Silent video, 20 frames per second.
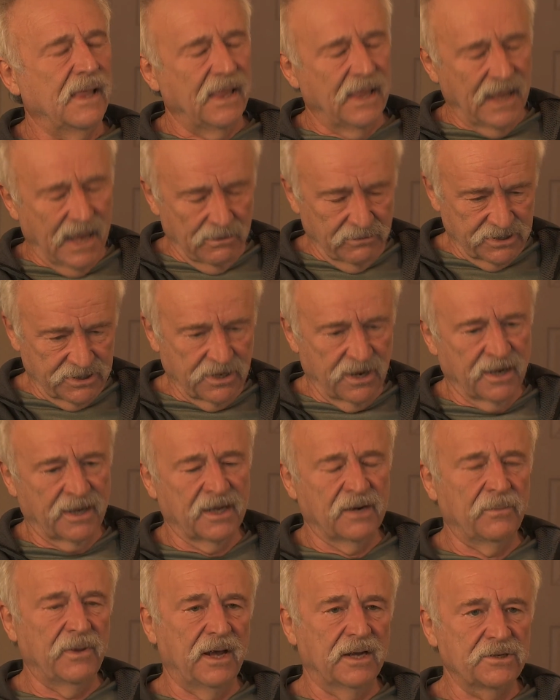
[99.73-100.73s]
I was talking
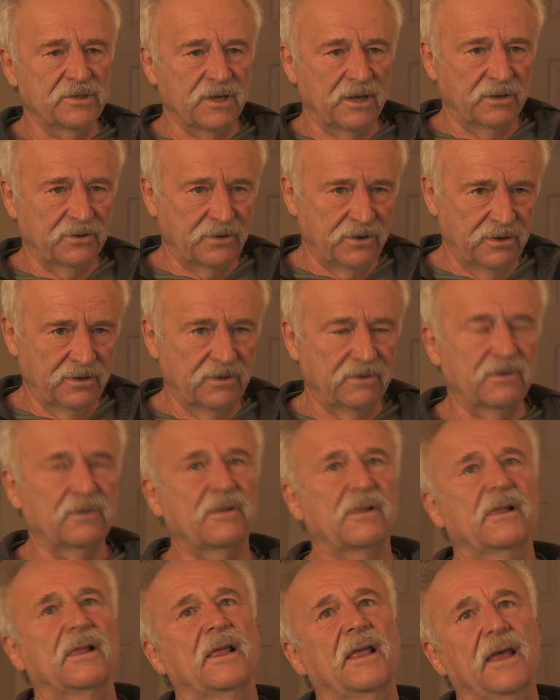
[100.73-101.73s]
about John Turno,
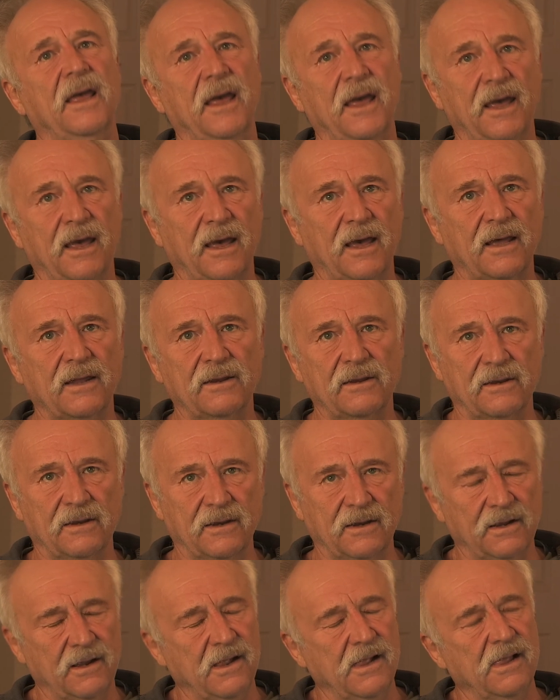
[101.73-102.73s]
and
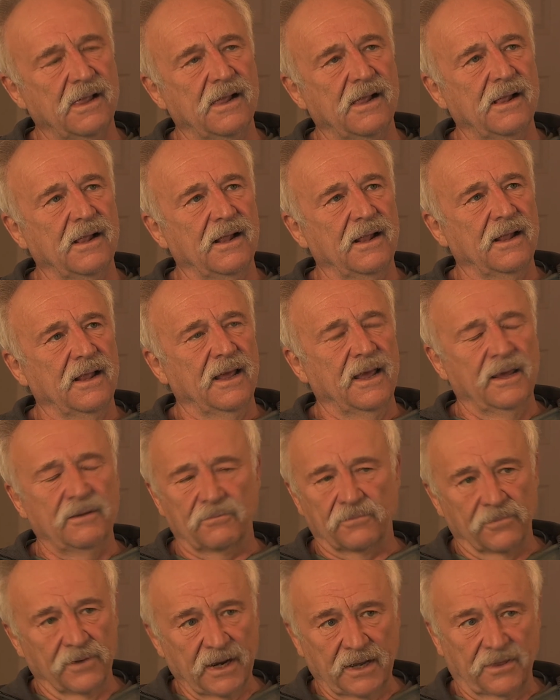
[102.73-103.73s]

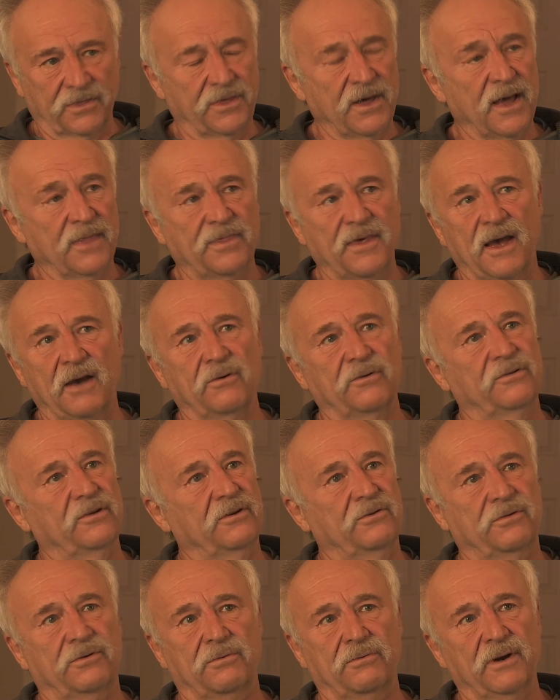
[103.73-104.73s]
Rick thought that was a
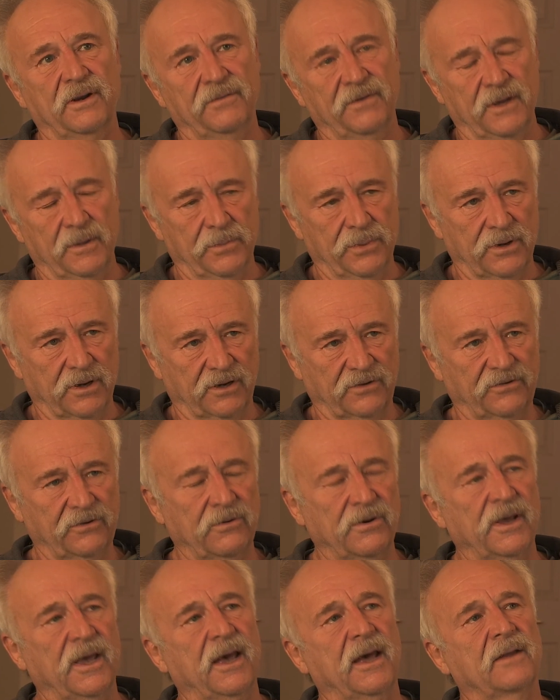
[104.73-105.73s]
terrific book, so
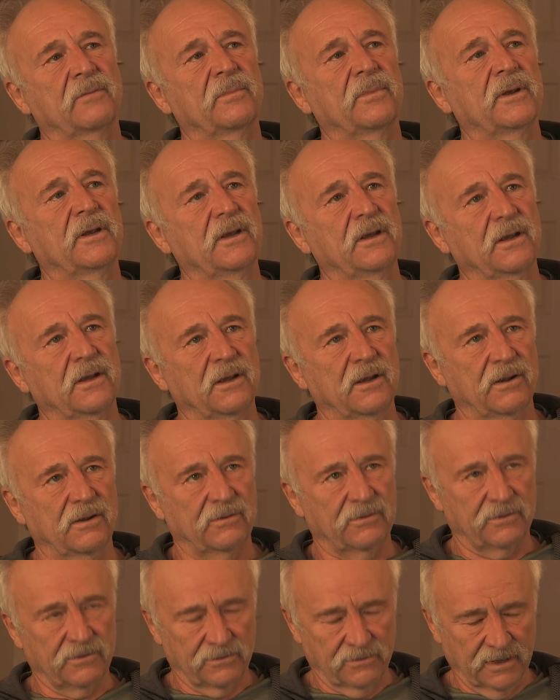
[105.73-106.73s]
he had me
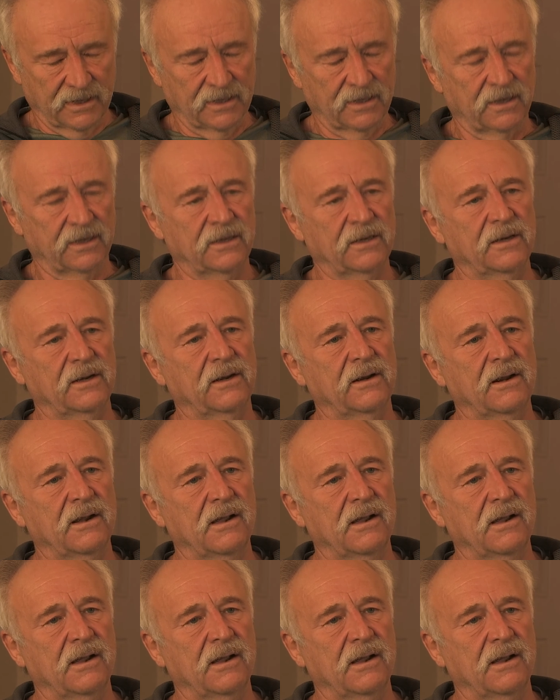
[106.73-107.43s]
read it. And